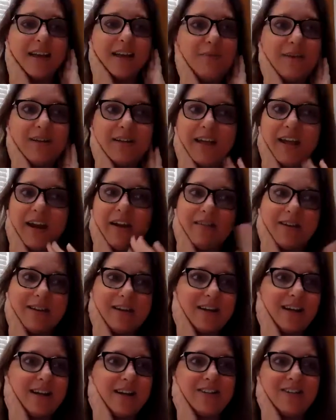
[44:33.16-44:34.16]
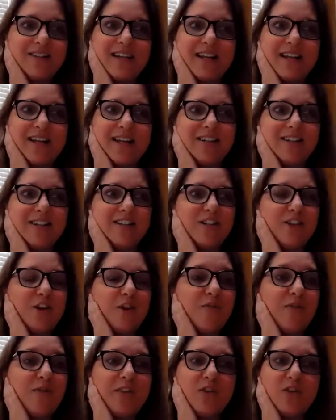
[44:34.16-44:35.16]
to what Carrie and I are saying is,
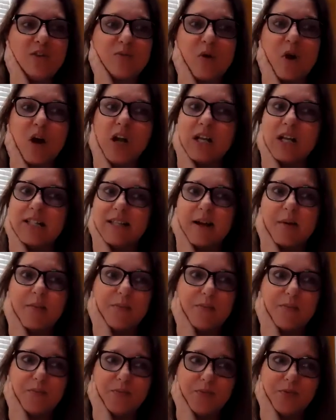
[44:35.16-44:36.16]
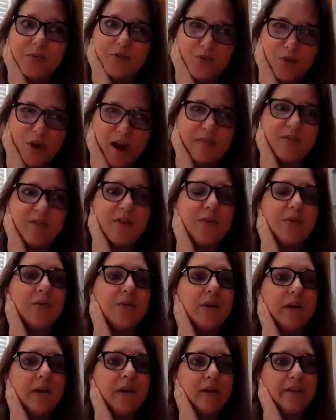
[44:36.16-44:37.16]
find those products that drive you,
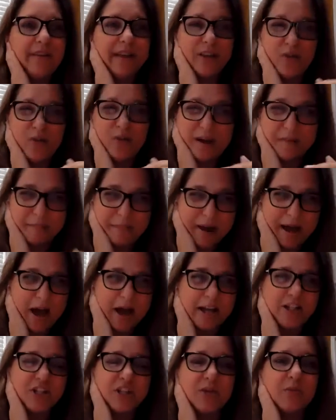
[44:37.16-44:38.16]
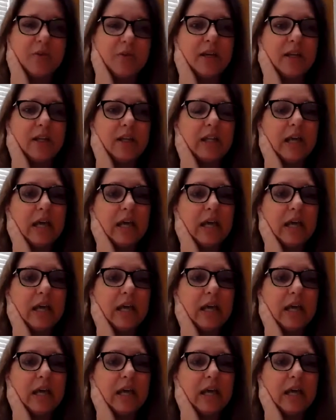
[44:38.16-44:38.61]
that you have passion with.